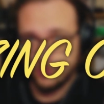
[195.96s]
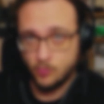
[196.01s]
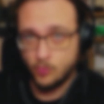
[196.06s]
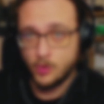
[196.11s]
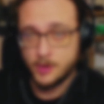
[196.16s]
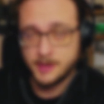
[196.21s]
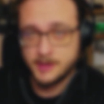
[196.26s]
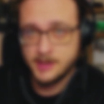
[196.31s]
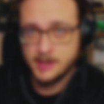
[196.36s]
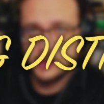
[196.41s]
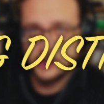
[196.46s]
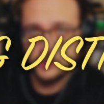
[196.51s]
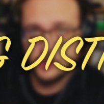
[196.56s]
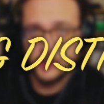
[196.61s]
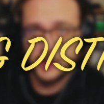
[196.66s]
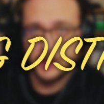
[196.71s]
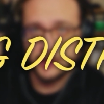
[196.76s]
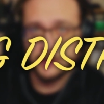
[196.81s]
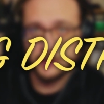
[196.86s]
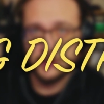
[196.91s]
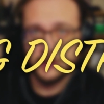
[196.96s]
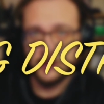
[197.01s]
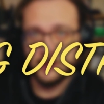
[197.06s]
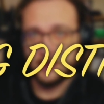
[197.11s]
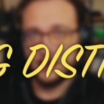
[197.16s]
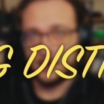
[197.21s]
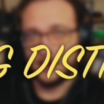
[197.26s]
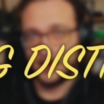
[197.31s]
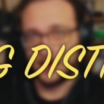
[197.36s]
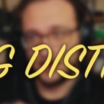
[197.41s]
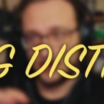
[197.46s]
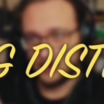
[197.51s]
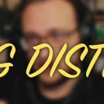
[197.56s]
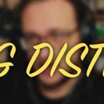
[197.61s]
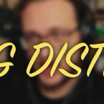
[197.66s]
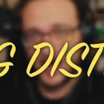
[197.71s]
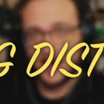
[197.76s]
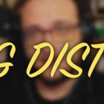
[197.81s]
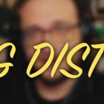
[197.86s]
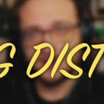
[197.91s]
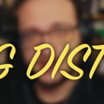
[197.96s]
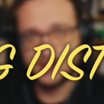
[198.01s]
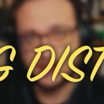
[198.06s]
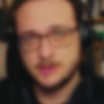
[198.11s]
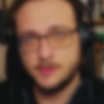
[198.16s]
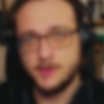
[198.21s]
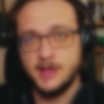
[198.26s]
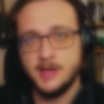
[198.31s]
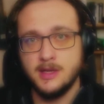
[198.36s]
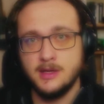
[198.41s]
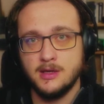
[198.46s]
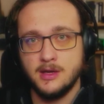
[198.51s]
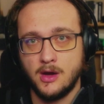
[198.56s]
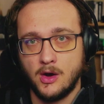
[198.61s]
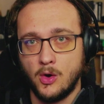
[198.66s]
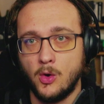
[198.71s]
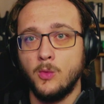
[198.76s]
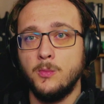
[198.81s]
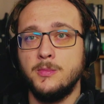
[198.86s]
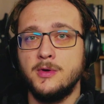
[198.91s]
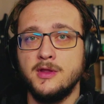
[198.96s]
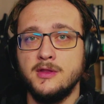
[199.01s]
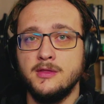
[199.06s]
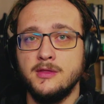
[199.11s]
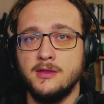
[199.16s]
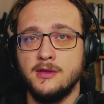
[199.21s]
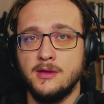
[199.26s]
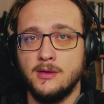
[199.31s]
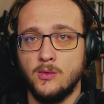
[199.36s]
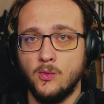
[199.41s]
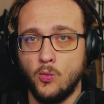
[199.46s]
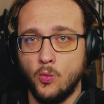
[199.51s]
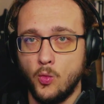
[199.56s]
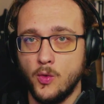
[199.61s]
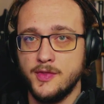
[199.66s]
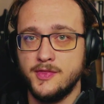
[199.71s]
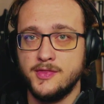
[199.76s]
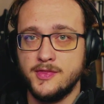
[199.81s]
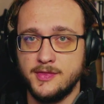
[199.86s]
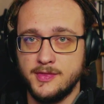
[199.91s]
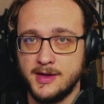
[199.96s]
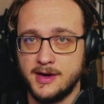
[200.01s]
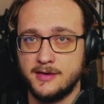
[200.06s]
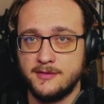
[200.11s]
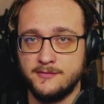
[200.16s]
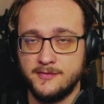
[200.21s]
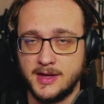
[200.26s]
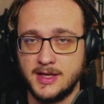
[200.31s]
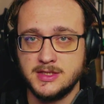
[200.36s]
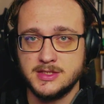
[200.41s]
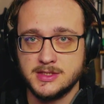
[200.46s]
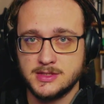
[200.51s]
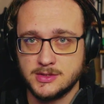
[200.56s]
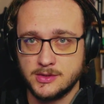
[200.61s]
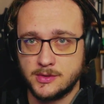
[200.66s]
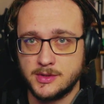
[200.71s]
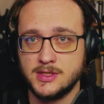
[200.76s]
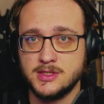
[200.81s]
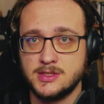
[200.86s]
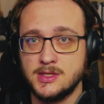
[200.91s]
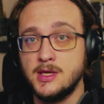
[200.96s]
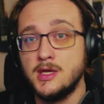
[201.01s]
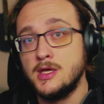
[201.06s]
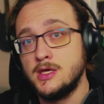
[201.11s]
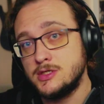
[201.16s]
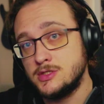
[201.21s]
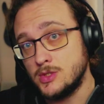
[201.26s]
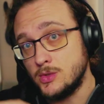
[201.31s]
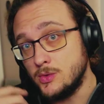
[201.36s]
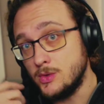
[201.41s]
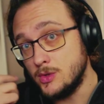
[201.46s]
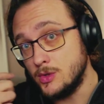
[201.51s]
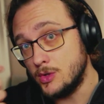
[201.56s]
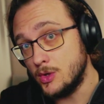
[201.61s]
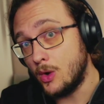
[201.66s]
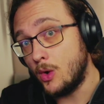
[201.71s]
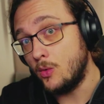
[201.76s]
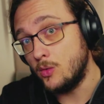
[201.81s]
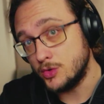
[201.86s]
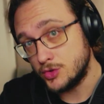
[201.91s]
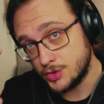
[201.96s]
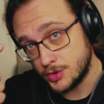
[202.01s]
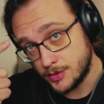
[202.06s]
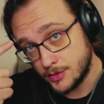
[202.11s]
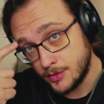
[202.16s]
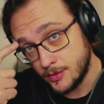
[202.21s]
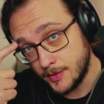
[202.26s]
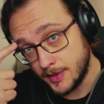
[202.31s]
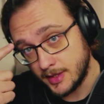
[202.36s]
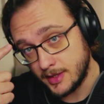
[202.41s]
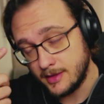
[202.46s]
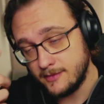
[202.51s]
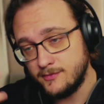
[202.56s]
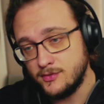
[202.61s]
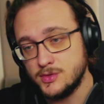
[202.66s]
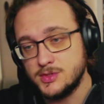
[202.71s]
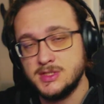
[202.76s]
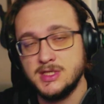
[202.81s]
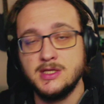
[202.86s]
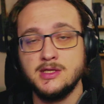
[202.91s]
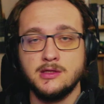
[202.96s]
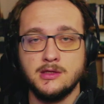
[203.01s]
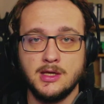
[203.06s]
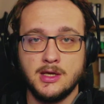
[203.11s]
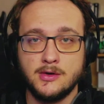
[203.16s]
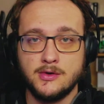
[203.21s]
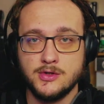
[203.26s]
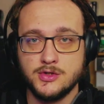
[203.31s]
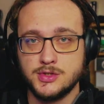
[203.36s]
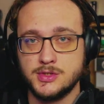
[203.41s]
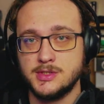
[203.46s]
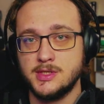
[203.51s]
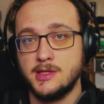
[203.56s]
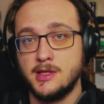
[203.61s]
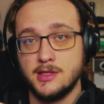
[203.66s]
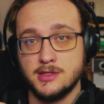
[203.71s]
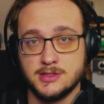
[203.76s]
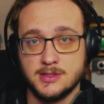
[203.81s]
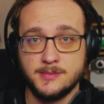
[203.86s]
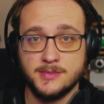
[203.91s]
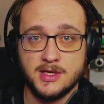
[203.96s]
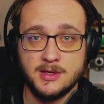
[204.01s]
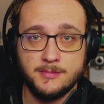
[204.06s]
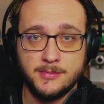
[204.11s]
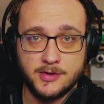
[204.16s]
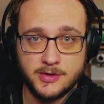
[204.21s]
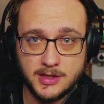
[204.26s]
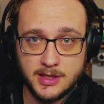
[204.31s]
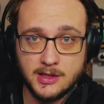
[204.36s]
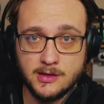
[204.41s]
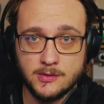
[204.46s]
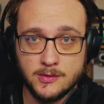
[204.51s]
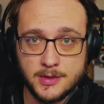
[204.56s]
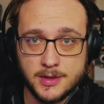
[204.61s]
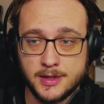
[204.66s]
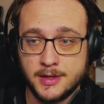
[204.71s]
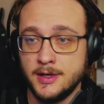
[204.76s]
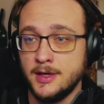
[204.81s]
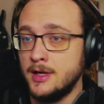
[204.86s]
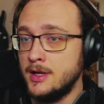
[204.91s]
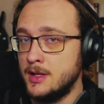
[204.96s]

What are they doing? Have a screen open with their faces on it so you know what you're doing. If you see that they're interested in something particular,